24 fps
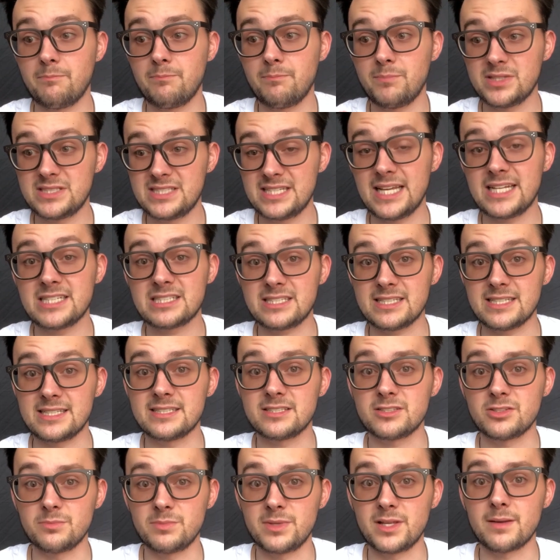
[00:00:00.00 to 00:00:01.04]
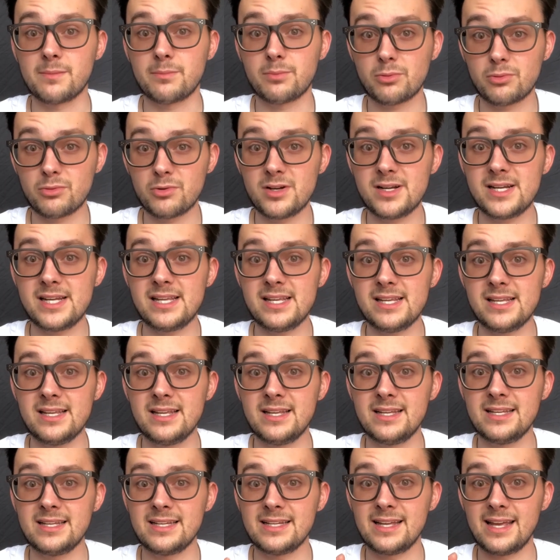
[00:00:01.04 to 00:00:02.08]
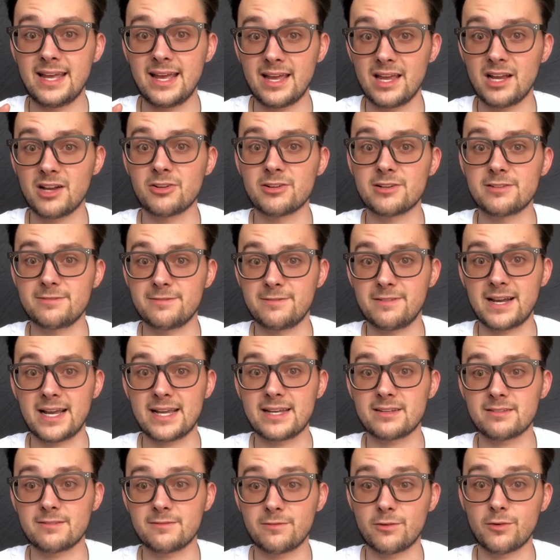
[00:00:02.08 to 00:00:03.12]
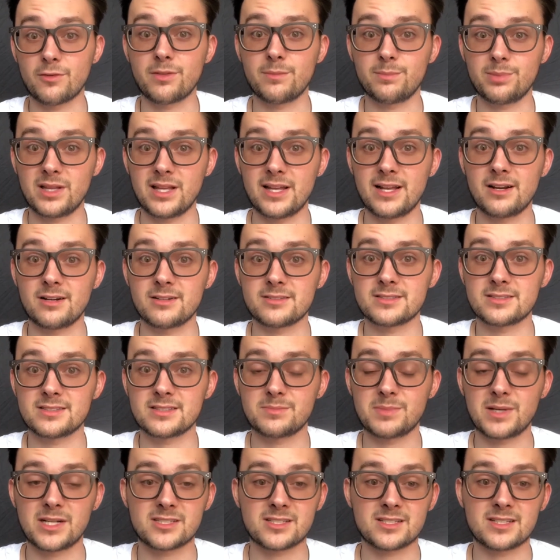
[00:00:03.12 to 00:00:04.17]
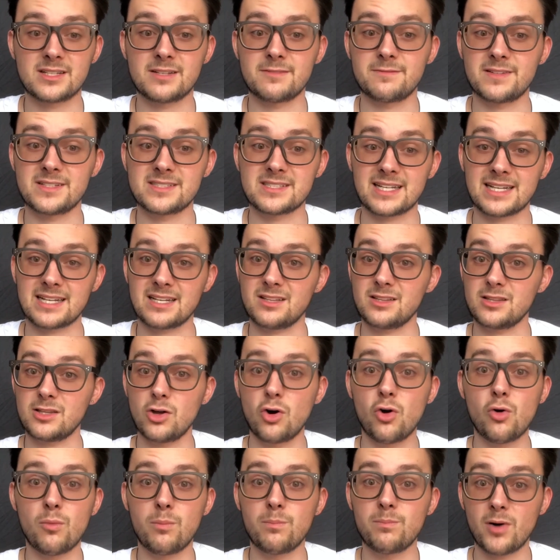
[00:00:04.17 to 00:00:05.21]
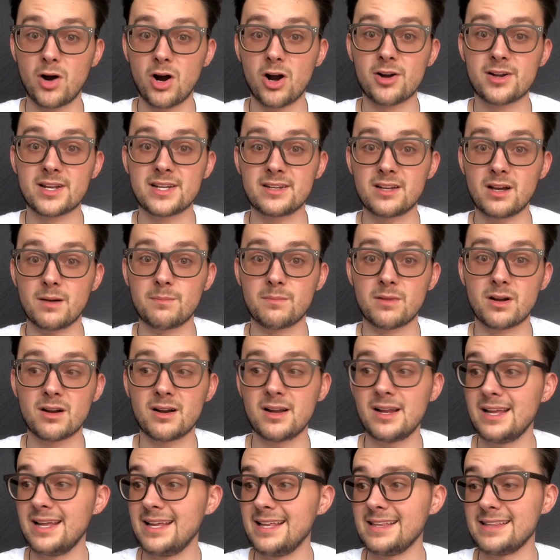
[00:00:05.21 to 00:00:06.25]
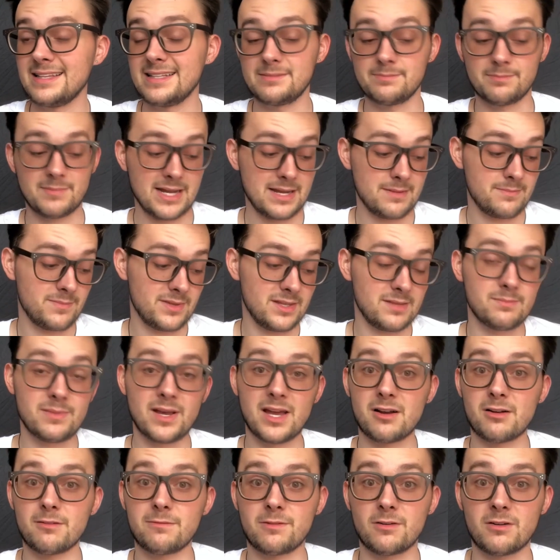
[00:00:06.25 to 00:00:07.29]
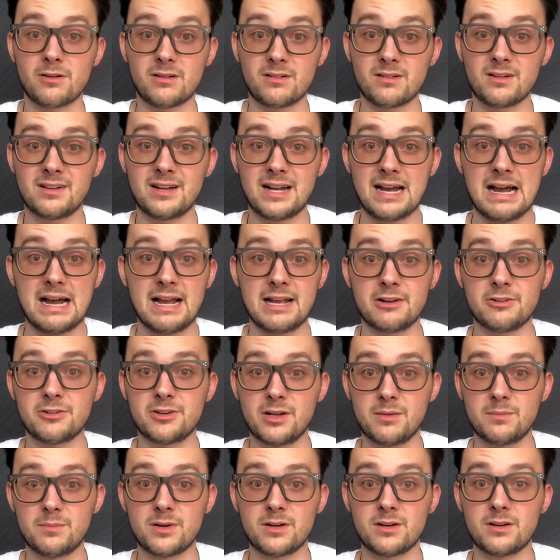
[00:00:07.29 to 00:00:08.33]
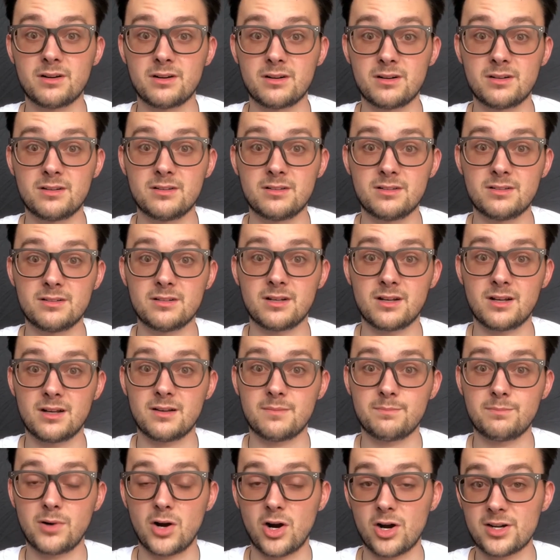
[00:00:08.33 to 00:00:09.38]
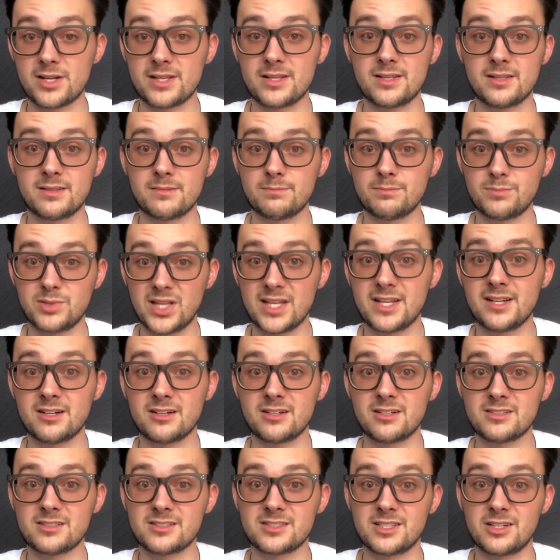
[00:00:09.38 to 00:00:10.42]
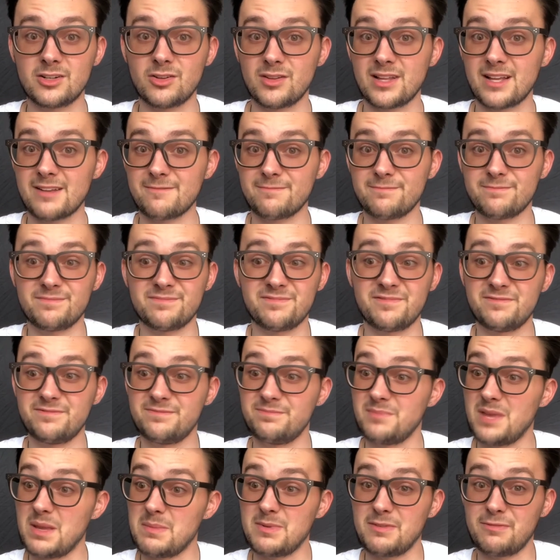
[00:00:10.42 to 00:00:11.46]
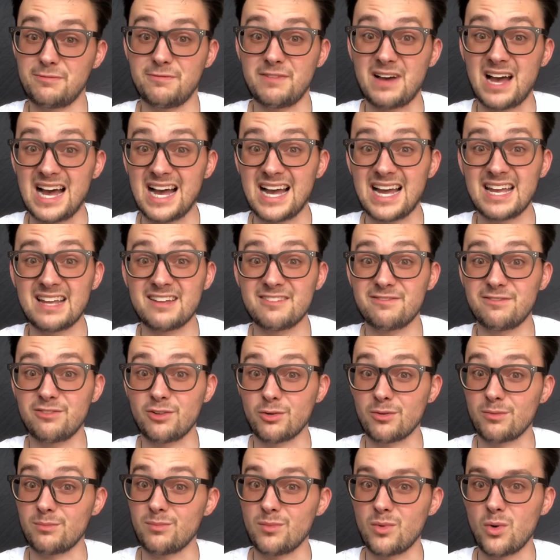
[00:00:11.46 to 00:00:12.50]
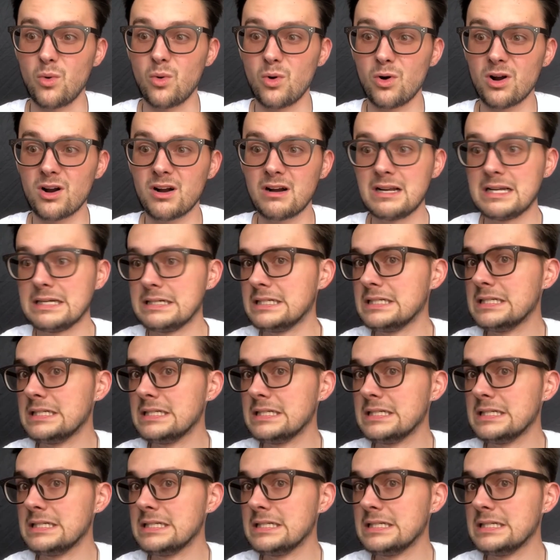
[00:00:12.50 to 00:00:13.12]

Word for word: Potentially this could be a pretty hairy fight for the players, especially if it's like a low party number. This might be better for higher number party players, you know, like maybe 5 or more.